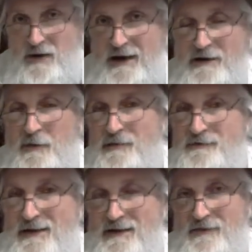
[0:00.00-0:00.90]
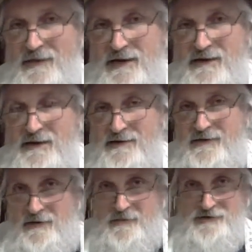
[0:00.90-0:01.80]
wide open field there, because
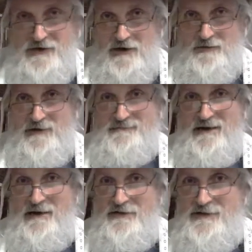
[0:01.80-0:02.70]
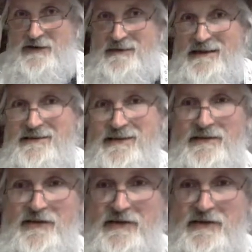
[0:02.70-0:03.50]
almost all reptiles could be considered